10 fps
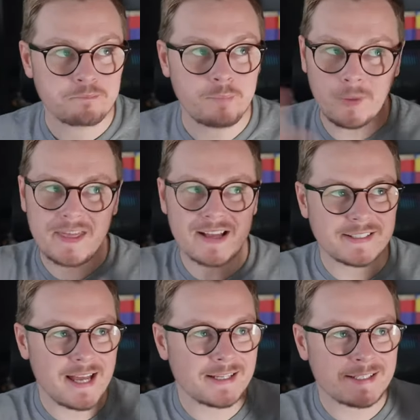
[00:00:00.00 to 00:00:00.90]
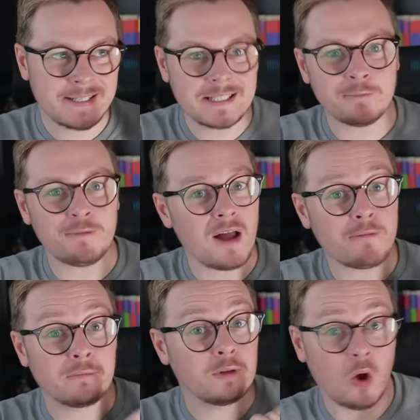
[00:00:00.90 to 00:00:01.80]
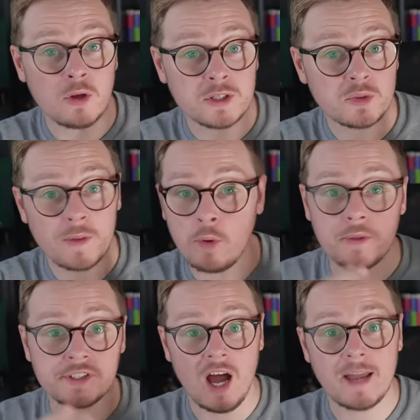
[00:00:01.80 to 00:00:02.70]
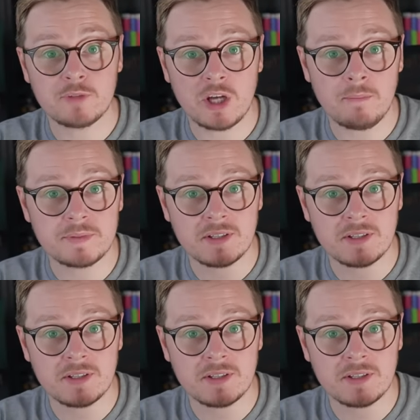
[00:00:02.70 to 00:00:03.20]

But with that said, season five of Lost, with all the time jumps,